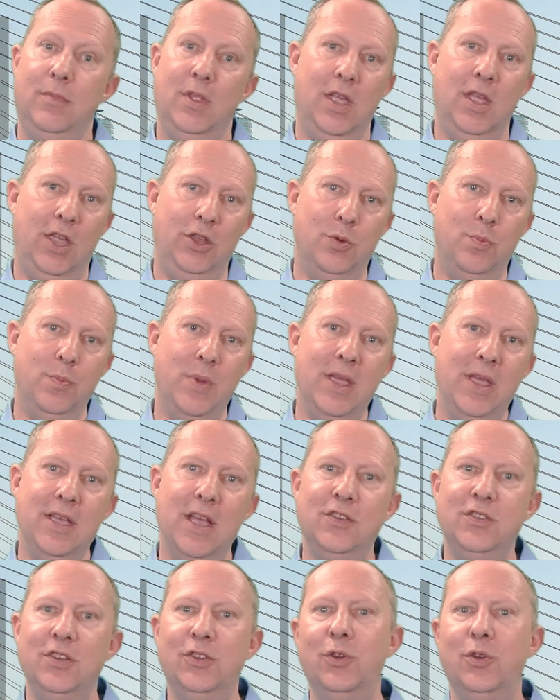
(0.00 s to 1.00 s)
And you may
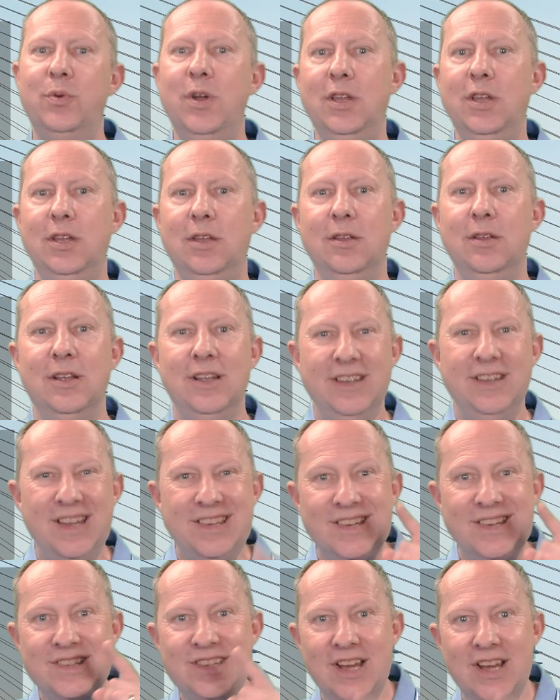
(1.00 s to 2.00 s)
guess it already. That's
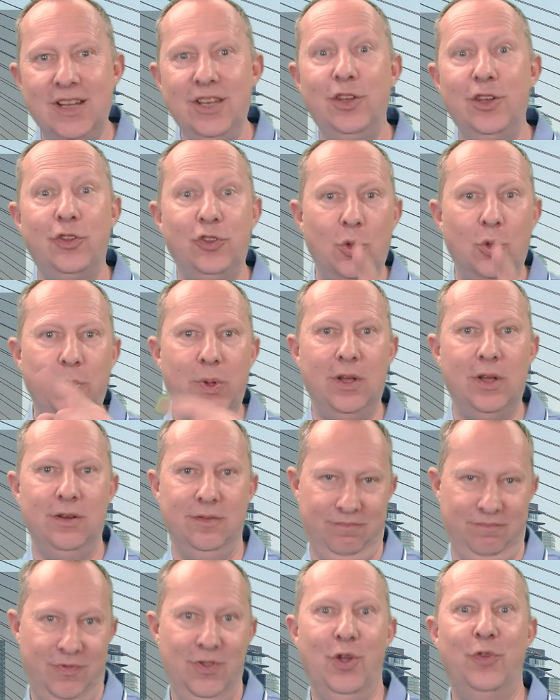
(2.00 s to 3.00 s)
exactly the topic
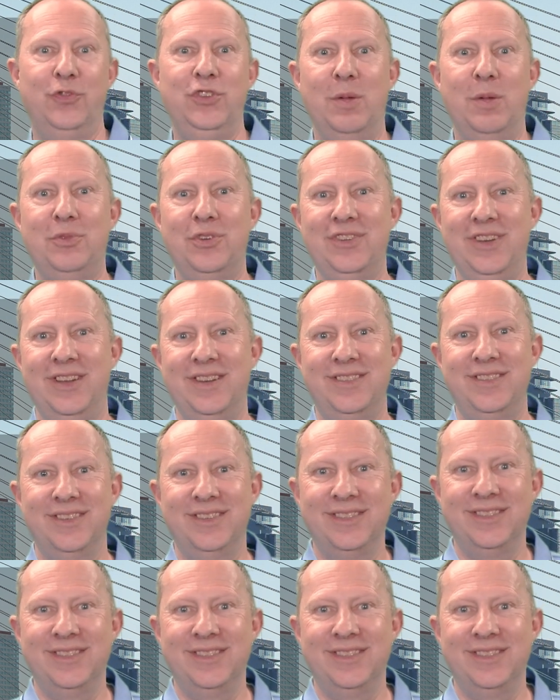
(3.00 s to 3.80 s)
of chapter 6.